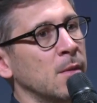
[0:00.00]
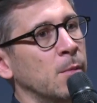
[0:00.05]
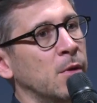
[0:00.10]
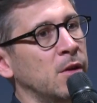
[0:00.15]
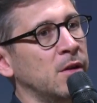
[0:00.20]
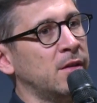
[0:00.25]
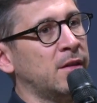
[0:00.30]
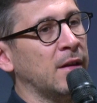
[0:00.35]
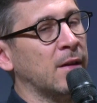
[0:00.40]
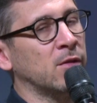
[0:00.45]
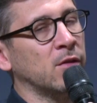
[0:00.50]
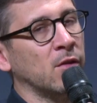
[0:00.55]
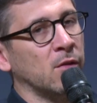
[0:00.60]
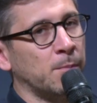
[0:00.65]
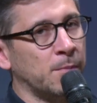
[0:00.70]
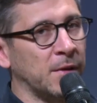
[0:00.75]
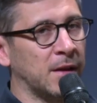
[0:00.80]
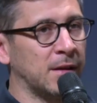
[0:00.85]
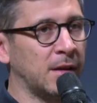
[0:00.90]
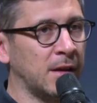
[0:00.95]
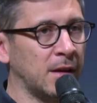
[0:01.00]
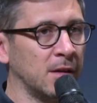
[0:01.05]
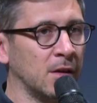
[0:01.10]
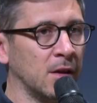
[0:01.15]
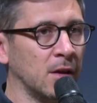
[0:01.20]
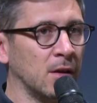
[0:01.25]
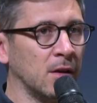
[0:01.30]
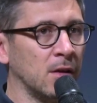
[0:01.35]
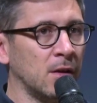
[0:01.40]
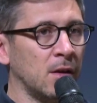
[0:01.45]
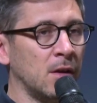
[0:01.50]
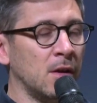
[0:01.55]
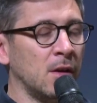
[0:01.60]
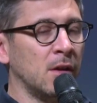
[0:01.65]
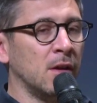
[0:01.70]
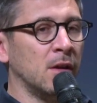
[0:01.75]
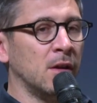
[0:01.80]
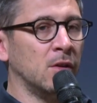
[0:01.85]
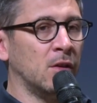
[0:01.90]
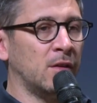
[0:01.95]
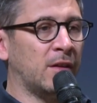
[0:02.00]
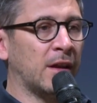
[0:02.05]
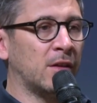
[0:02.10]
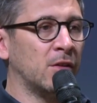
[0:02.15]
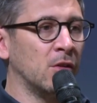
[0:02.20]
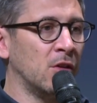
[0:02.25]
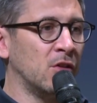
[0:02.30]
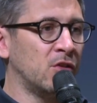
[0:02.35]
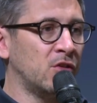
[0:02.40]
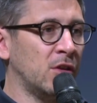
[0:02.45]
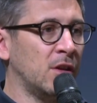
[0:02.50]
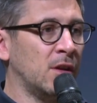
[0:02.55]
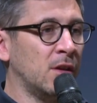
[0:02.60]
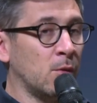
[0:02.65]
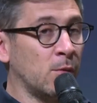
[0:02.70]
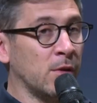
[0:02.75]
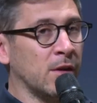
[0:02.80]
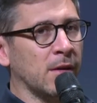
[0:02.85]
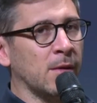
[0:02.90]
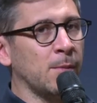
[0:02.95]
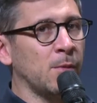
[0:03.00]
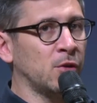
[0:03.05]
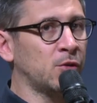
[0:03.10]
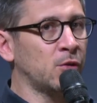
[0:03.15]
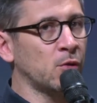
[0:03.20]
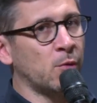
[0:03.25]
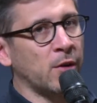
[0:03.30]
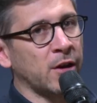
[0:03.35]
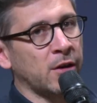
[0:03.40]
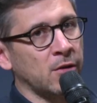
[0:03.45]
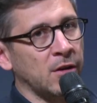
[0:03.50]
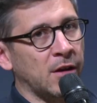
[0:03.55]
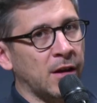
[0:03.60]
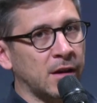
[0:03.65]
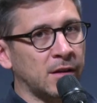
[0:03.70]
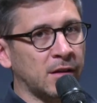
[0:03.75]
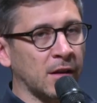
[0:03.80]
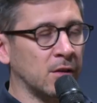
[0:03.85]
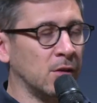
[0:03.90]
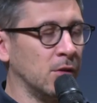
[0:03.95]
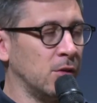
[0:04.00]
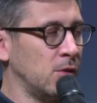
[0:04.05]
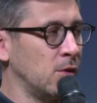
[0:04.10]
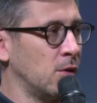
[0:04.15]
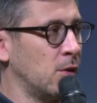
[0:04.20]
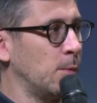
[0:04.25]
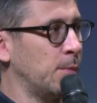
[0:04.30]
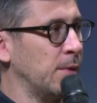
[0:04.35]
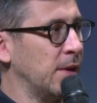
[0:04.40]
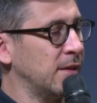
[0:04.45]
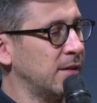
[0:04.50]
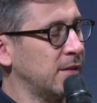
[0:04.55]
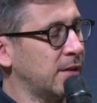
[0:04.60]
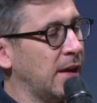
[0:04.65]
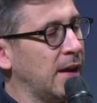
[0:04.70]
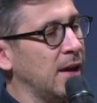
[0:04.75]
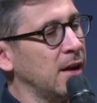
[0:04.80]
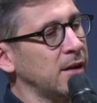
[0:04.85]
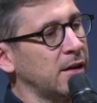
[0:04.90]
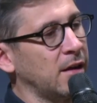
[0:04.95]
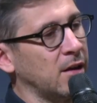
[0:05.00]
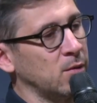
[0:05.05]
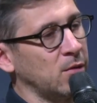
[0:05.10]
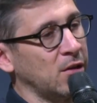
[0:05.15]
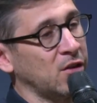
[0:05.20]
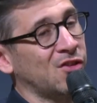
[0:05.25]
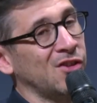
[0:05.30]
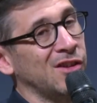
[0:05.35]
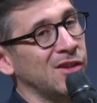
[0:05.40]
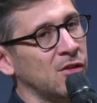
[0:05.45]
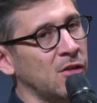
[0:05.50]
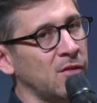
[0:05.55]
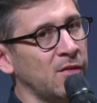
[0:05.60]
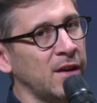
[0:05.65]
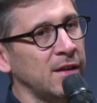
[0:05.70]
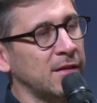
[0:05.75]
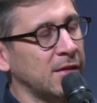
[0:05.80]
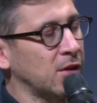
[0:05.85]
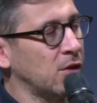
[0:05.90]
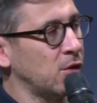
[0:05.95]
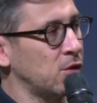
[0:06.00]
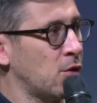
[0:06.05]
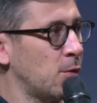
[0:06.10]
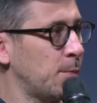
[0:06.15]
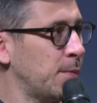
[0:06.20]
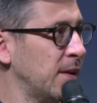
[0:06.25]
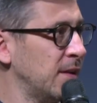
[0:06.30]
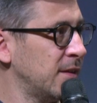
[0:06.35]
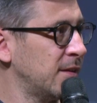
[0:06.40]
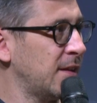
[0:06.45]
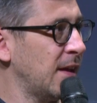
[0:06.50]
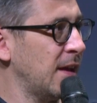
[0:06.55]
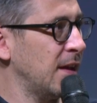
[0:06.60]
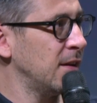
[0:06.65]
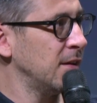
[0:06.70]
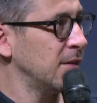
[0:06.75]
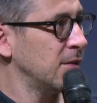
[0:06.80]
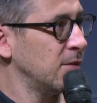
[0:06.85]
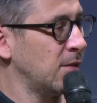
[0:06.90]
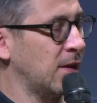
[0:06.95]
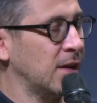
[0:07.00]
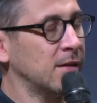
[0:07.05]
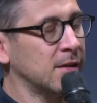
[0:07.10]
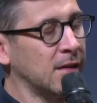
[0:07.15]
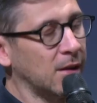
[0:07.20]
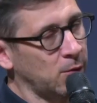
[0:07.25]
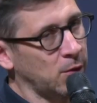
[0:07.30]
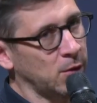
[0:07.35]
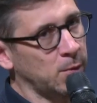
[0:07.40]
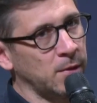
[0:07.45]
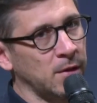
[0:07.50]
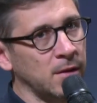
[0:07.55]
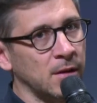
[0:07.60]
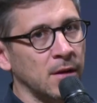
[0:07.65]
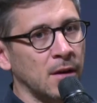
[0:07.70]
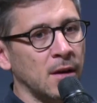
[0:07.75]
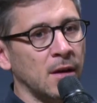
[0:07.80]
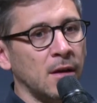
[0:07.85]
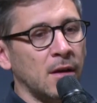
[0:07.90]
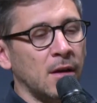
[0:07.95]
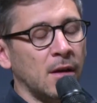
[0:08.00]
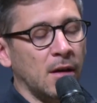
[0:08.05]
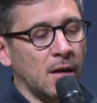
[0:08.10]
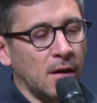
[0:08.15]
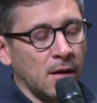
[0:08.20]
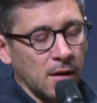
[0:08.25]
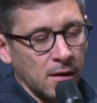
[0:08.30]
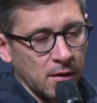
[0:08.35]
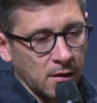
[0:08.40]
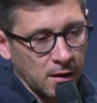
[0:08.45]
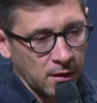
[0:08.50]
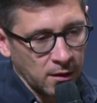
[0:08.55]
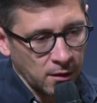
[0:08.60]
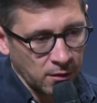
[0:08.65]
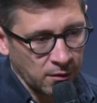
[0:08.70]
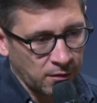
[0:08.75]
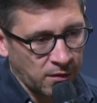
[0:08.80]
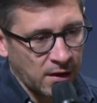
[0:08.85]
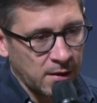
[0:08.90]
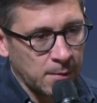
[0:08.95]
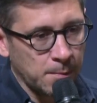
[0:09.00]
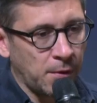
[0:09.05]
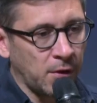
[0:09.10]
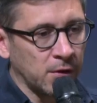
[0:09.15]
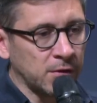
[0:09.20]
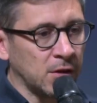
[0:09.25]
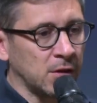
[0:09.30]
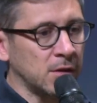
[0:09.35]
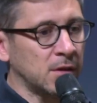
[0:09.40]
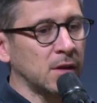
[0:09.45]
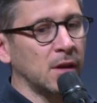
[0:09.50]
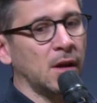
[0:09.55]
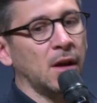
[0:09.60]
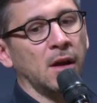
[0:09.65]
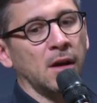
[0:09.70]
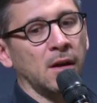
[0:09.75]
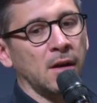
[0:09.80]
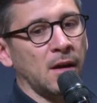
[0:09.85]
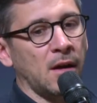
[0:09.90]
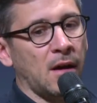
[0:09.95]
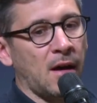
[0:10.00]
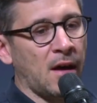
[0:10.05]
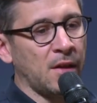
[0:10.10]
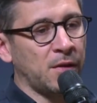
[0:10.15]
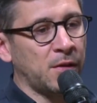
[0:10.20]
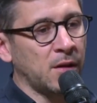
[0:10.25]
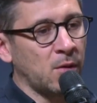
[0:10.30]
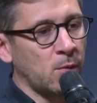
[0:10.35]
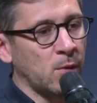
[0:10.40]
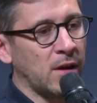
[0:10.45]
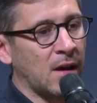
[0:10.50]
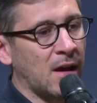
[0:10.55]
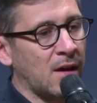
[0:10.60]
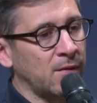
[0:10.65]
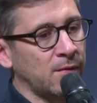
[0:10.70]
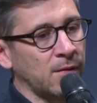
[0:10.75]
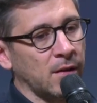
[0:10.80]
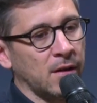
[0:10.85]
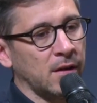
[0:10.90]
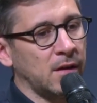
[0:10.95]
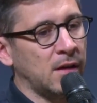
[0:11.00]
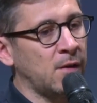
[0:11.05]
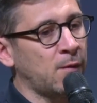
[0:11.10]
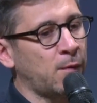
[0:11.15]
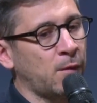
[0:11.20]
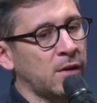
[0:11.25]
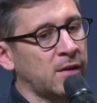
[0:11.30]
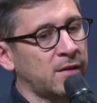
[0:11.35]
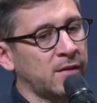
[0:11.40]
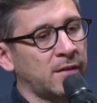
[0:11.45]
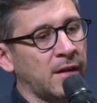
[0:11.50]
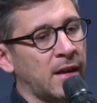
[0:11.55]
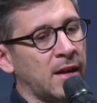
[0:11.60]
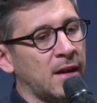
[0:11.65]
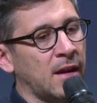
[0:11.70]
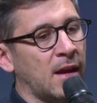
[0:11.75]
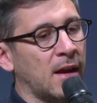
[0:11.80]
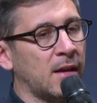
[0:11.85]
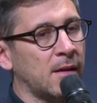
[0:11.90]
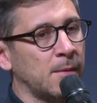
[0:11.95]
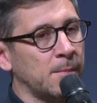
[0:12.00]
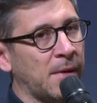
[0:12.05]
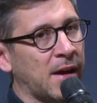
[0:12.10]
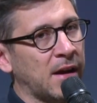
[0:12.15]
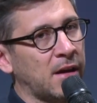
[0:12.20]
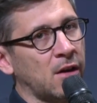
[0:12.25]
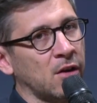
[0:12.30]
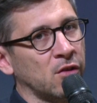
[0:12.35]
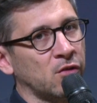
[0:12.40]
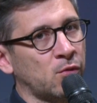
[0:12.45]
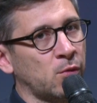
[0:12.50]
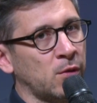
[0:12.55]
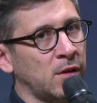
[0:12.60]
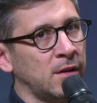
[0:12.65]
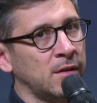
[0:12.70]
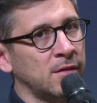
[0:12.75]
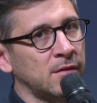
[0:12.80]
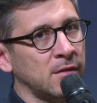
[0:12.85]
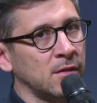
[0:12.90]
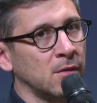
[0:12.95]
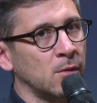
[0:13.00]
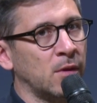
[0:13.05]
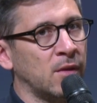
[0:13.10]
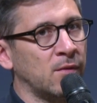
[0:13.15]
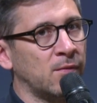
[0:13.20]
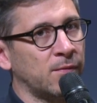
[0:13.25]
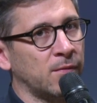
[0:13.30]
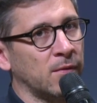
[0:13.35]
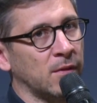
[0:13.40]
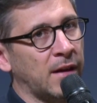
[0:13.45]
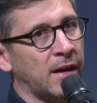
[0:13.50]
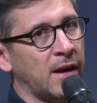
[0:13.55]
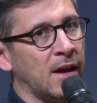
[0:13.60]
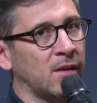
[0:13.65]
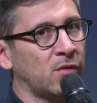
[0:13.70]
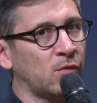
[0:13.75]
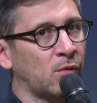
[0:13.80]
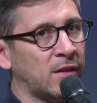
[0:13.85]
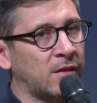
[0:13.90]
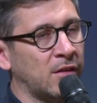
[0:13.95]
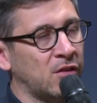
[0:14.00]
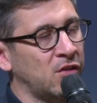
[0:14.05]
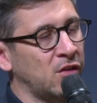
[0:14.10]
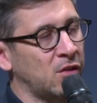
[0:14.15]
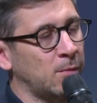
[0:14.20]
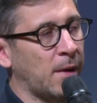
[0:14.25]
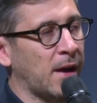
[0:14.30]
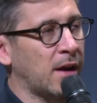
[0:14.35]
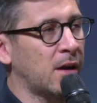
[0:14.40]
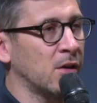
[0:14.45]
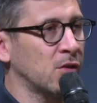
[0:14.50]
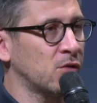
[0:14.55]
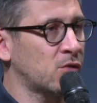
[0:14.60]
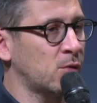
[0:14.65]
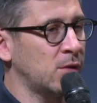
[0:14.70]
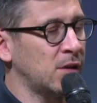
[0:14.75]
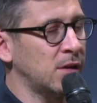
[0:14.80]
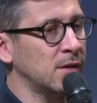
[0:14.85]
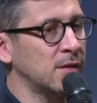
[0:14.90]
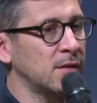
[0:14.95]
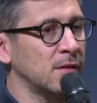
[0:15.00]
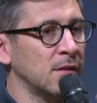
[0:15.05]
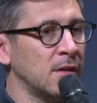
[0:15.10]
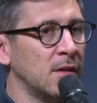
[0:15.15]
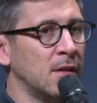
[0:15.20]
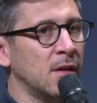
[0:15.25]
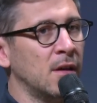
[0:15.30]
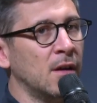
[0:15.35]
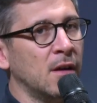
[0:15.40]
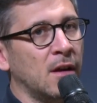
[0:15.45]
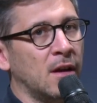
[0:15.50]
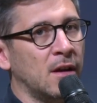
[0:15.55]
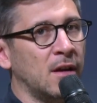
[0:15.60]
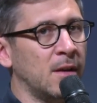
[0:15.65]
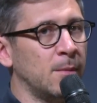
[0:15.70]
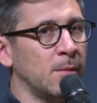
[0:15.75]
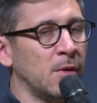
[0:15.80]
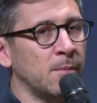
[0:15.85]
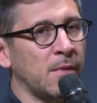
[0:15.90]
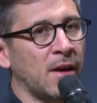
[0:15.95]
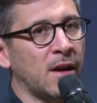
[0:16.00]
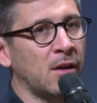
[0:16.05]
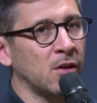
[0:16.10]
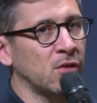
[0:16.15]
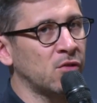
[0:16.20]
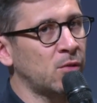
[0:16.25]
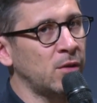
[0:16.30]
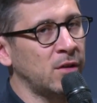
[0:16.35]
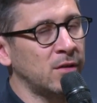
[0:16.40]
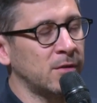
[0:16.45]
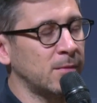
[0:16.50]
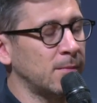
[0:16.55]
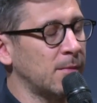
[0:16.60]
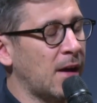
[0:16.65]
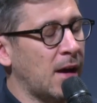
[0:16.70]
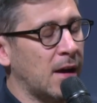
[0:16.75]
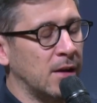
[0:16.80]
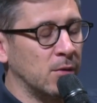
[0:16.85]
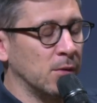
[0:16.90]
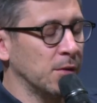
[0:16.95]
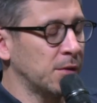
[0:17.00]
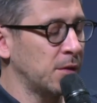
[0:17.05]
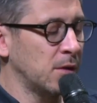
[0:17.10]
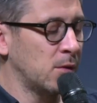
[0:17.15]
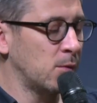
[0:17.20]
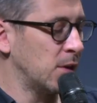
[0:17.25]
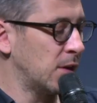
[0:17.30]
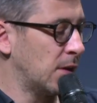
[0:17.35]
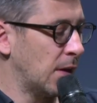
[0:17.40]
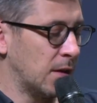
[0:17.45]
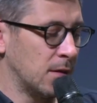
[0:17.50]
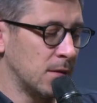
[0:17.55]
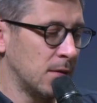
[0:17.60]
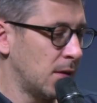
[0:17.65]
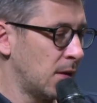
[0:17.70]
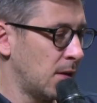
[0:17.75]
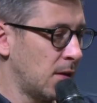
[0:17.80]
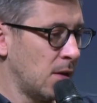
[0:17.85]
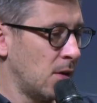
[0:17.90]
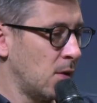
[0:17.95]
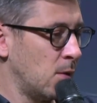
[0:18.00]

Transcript: But in terms of building the technology, we are able to regulate at the European scale. Can we actually innovate at the European scale? Right, that would be very important. I think we have, if we stay like by countries with AI strategies by countries, alignment by countries, I don't think we can